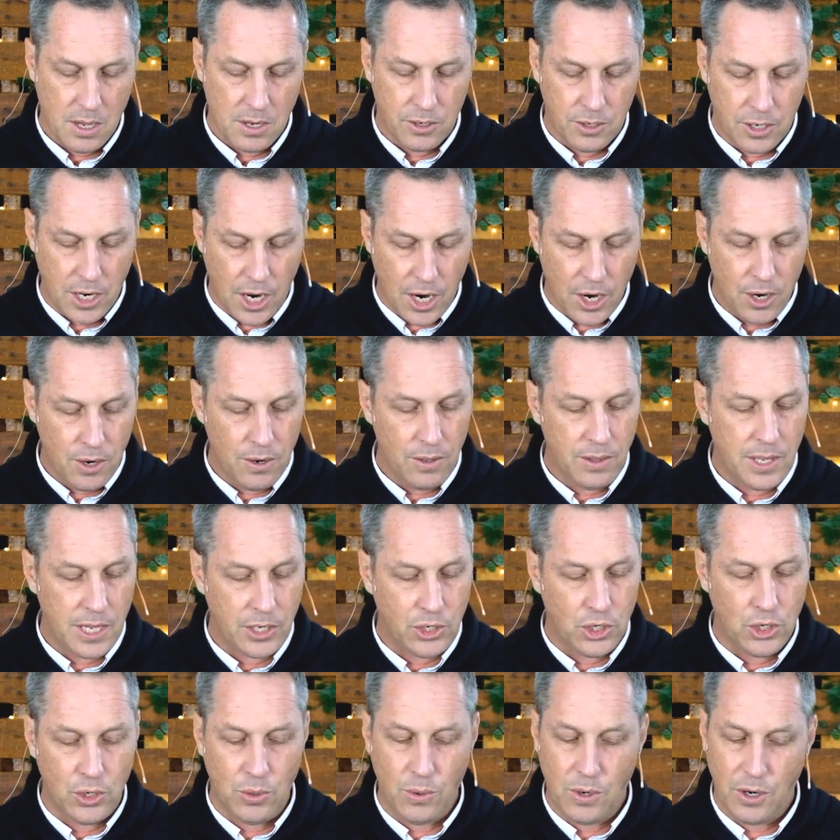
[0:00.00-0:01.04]
know
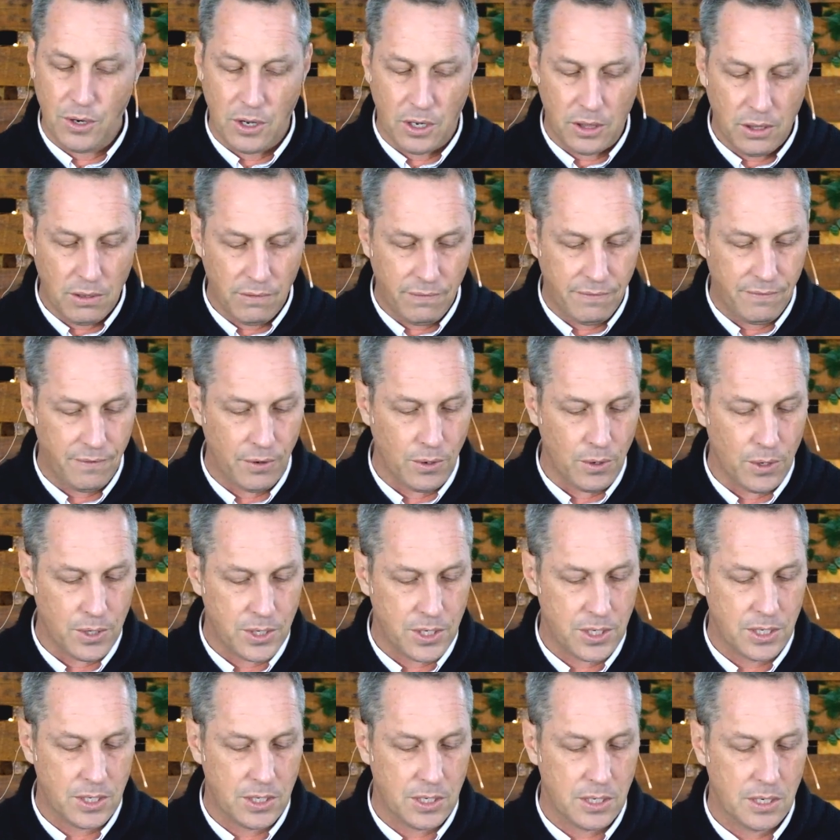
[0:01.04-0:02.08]
that you are not the
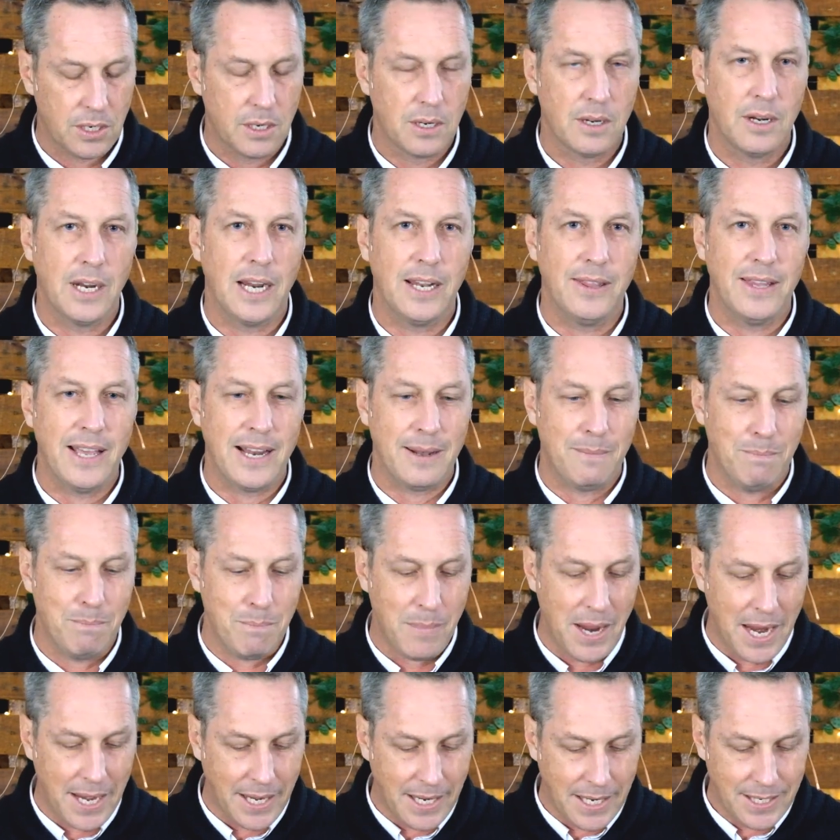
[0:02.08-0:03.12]
first, and that
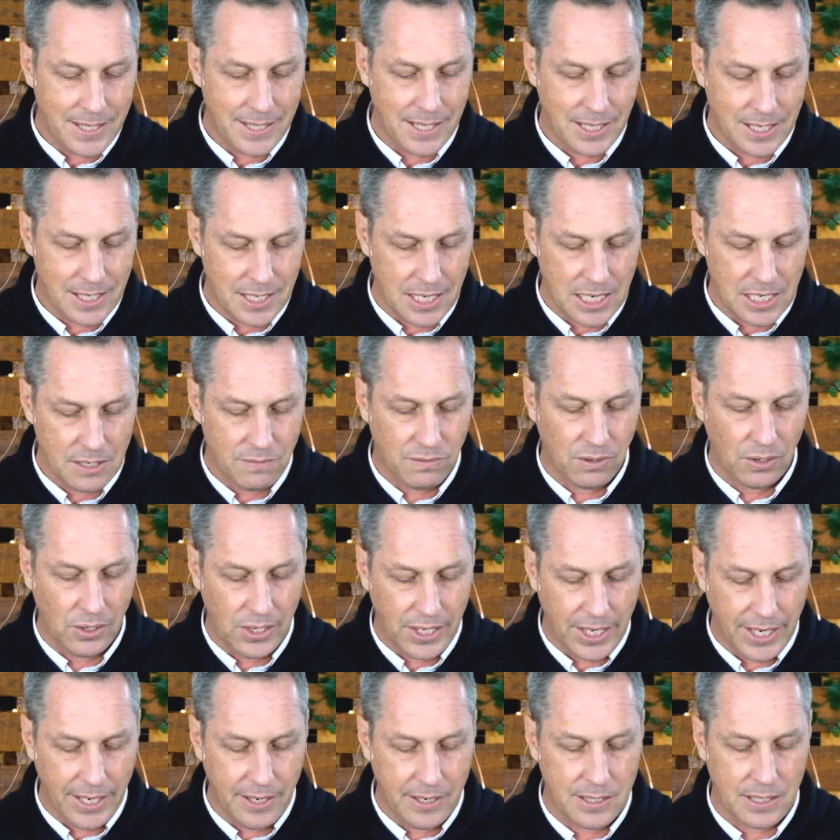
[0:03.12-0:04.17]
many successful
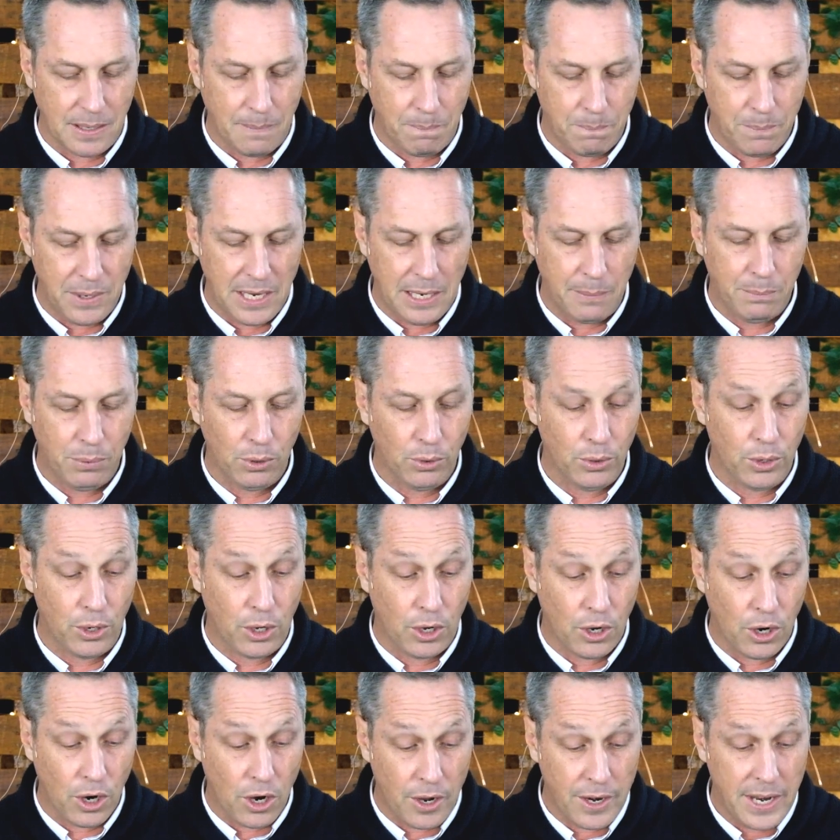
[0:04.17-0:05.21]
leaders and people who
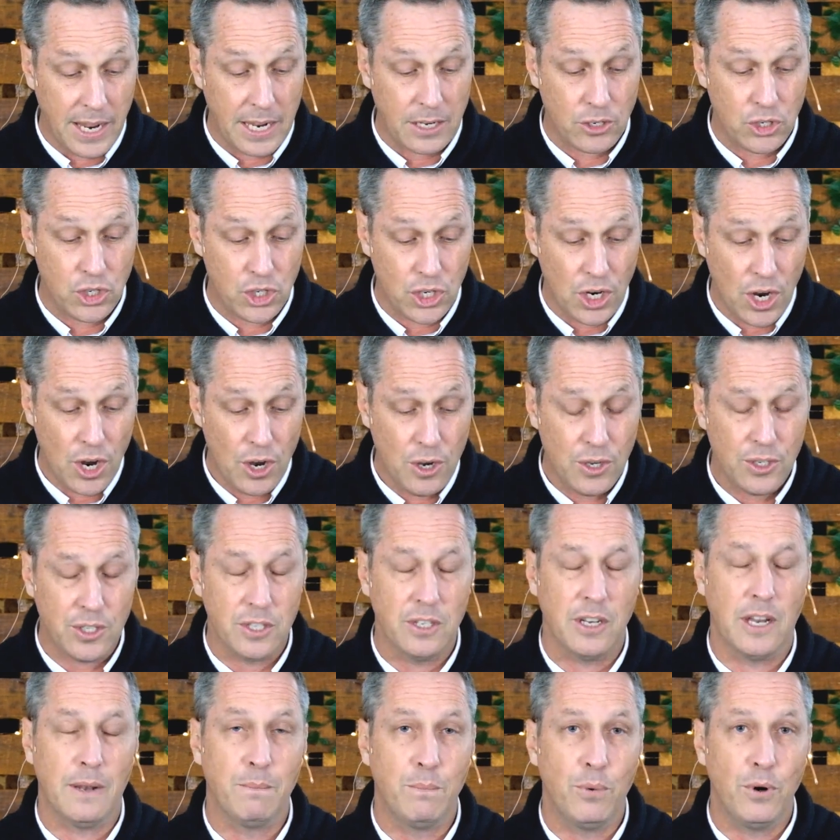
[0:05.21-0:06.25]
God had
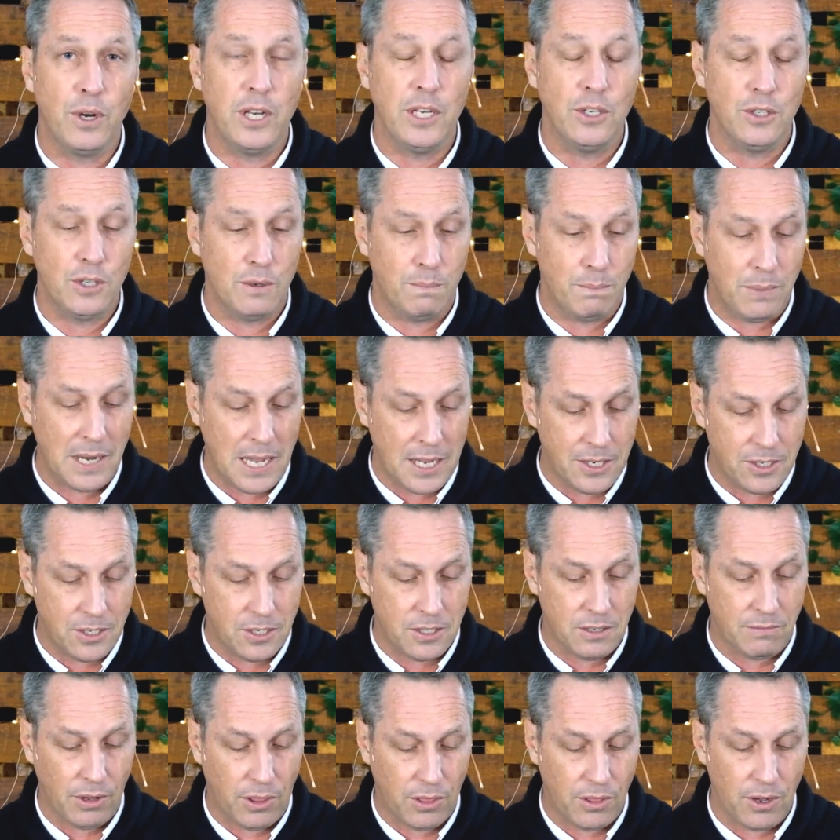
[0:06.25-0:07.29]
chosen and put into
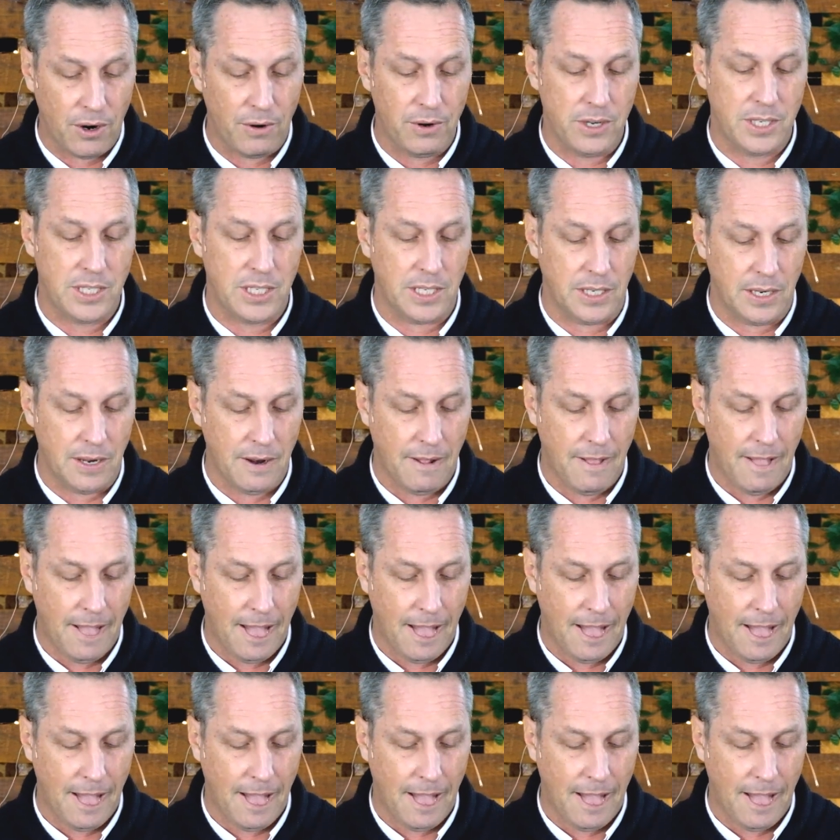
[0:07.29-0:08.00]
places of authority